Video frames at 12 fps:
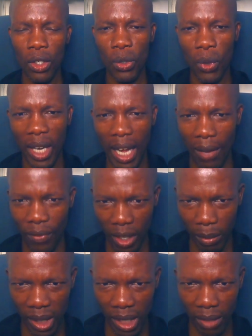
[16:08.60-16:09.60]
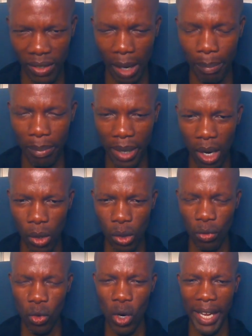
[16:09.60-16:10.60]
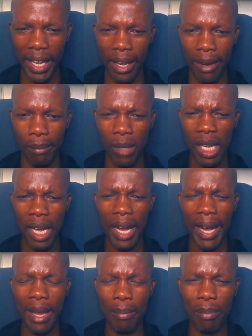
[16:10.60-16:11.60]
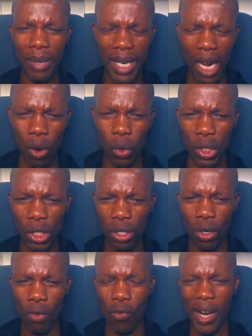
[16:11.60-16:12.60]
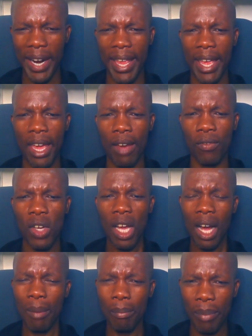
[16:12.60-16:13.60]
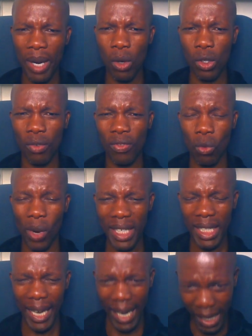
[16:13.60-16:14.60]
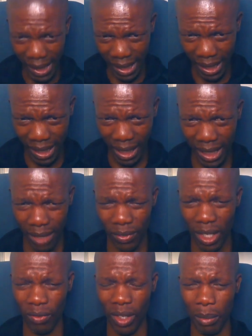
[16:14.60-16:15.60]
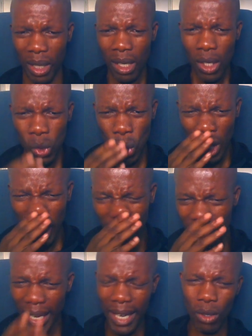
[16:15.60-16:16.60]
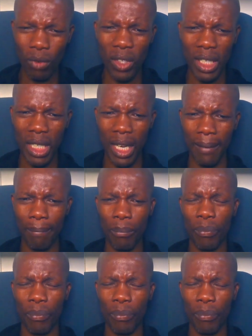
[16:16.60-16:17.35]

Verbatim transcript: to love themselves. I'm proud of who I am. I am proud of what I have. I'm proud of what the ancestors have given me. So at the end of the day,